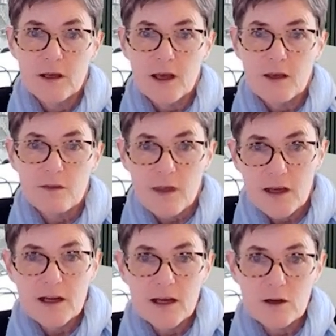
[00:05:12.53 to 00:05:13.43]
And they
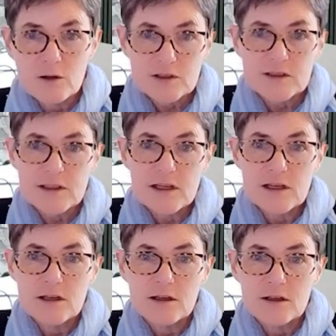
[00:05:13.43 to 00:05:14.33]
now
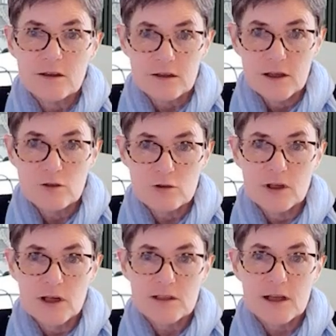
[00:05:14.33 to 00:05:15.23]
see the
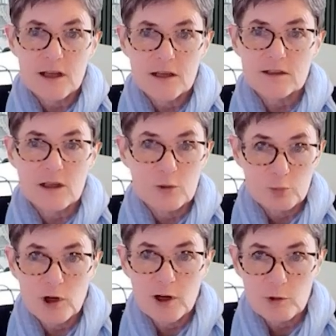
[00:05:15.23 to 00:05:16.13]
intranet as our
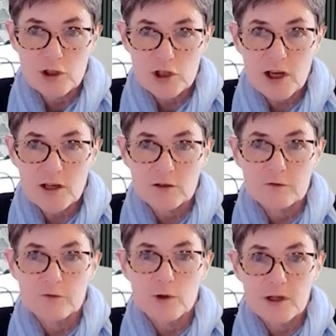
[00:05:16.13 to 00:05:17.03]
primary channel
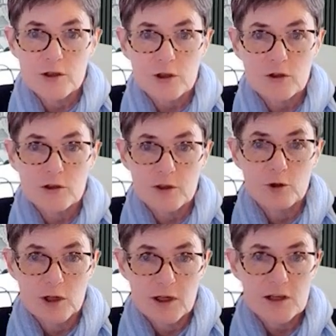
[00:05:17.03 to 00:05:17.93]
for internal
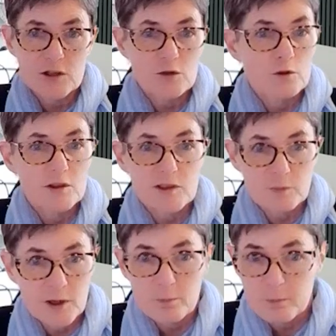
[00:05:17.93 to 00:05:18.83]
communication, which has
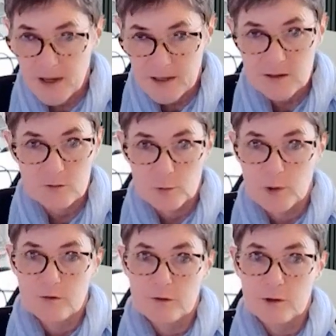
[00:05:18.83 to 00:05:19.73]
been a massive
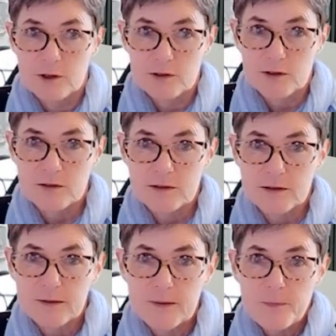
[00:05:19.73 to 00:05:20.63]
win for us.
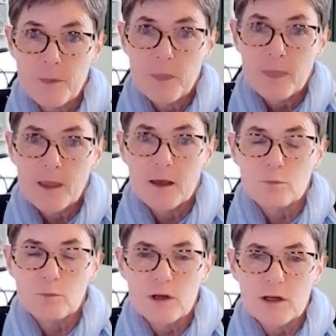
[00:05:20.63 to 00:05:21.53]
It
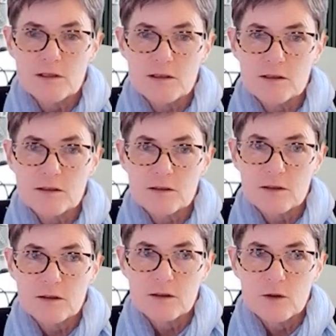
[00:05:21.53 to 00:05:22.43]
means
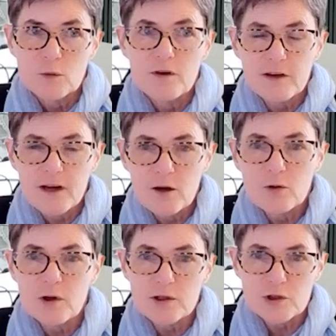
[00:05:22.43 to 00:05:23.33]
we've now
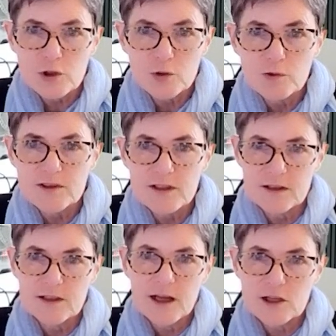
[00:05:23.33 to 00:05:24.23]
got a tool set
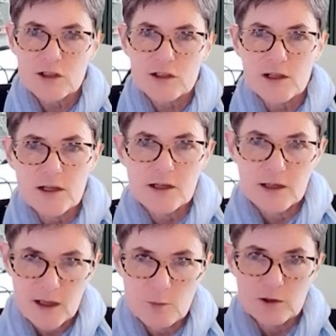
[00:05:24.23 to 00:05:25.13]
that actually
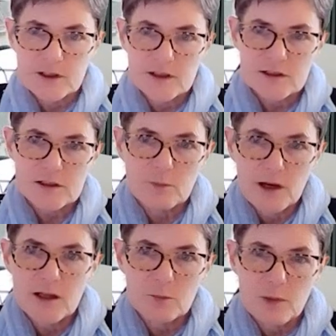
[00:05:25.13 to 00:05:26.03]
enables us to
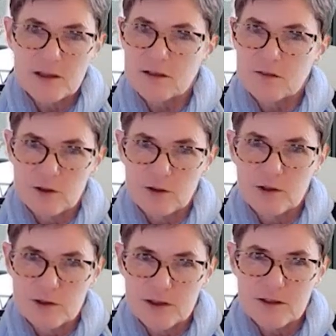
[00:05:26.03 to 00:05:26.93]
make the best of our
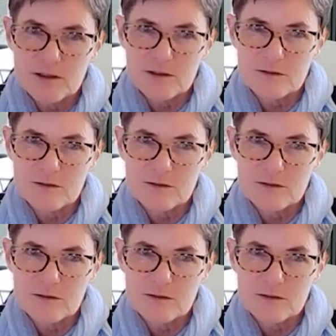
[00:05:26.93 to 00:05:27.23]
content.